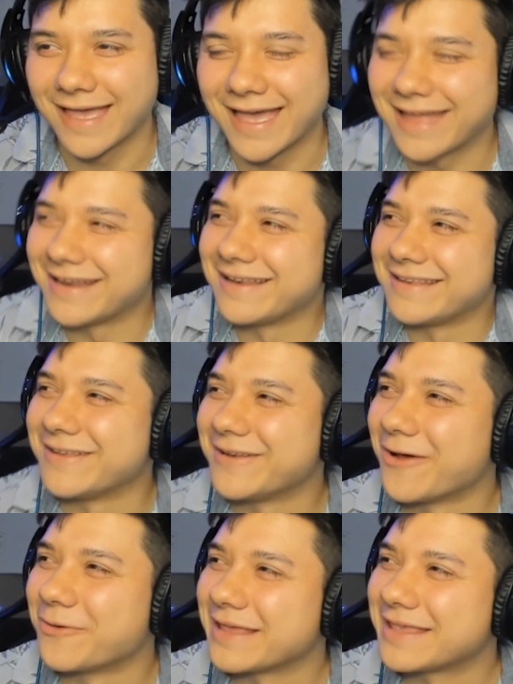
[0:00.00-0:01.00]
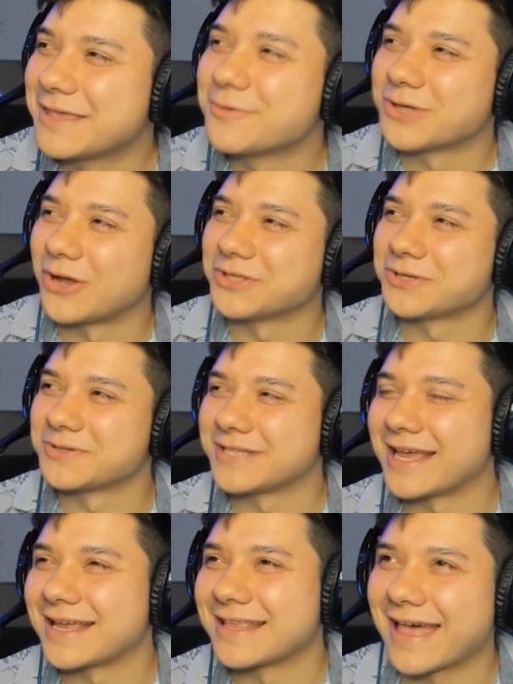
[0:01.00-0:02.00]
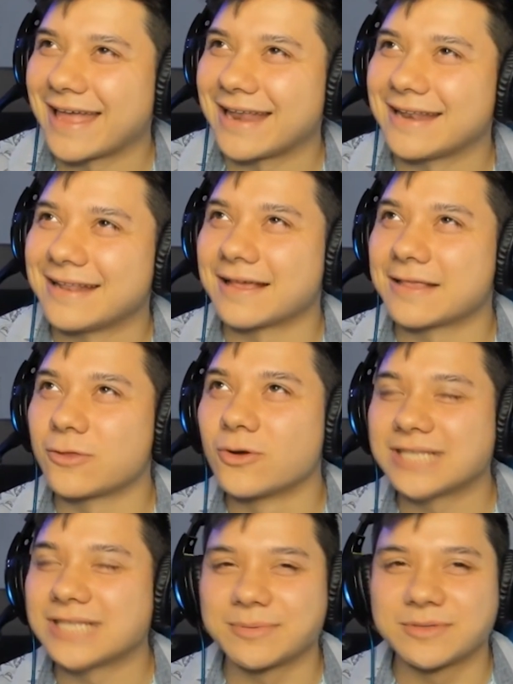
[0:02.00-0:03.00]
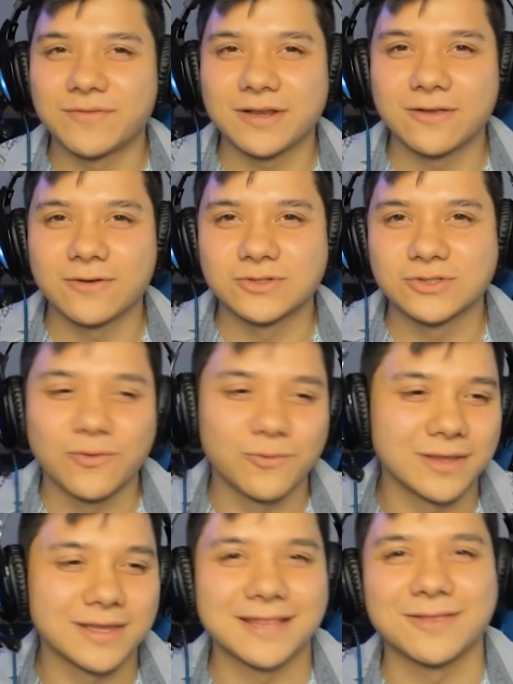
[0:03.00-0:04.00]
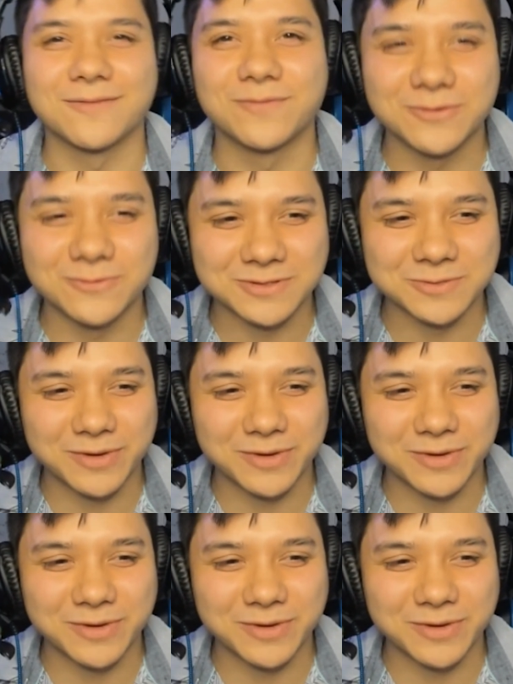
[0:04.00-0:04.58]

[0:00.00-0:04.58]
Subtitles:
And you know, he was also saying that like those types of videos don't really get the views,